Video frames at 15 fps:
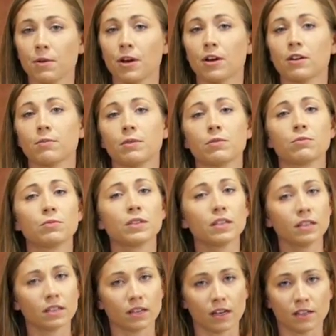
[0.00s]
pear to be
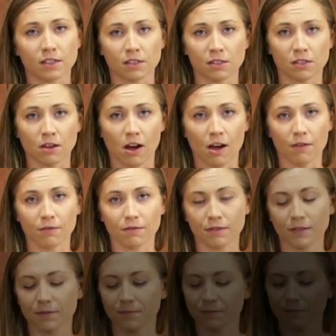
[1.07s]
really nice and soft.